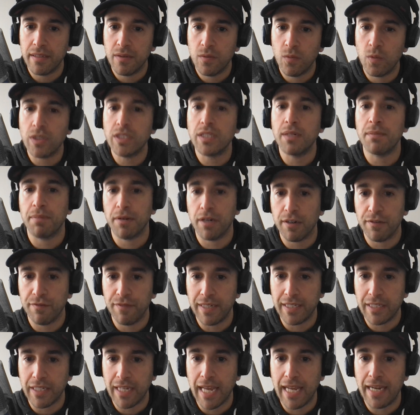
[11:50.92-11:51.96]
wasn't
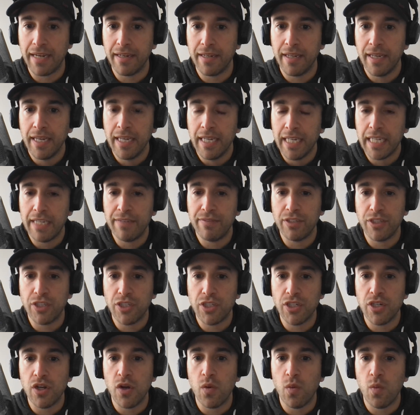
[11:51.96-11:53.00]
perfect. And even
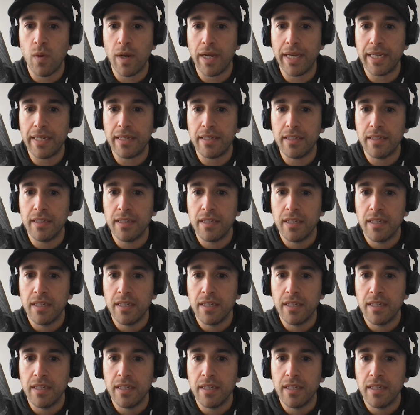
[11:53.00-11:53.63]
Snow White,